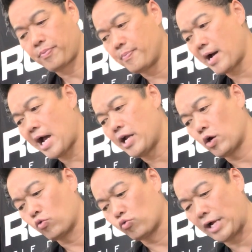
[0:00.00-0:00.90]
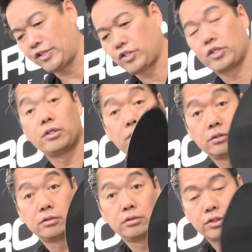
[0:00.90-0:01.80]
my right
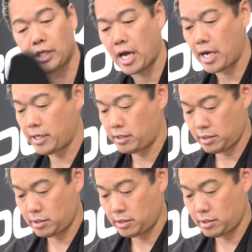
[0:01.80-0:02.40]
side.